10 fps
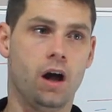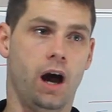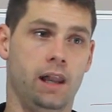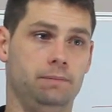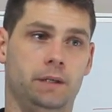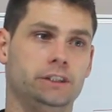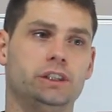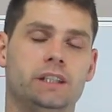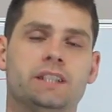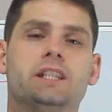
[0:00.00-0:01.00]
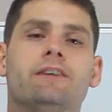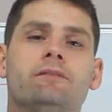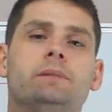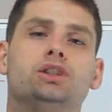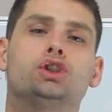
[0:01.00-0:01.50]
It's
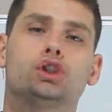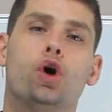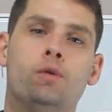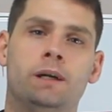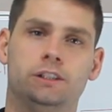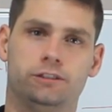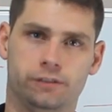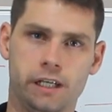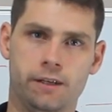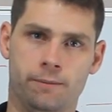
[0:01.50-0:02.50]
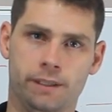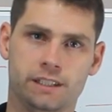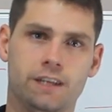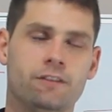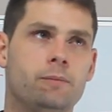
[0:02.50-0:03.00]
given me so much freedom. It's
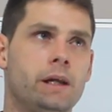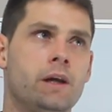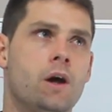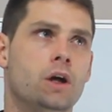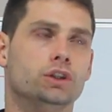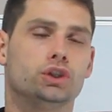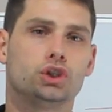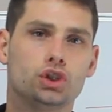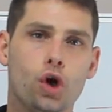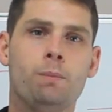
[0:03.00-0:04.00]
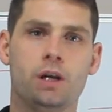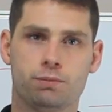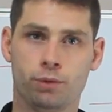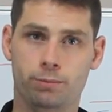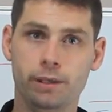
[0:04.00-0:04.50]
given me so
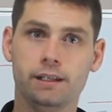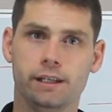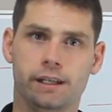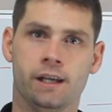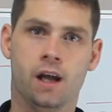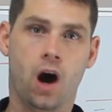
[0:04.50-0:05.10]
much mobility.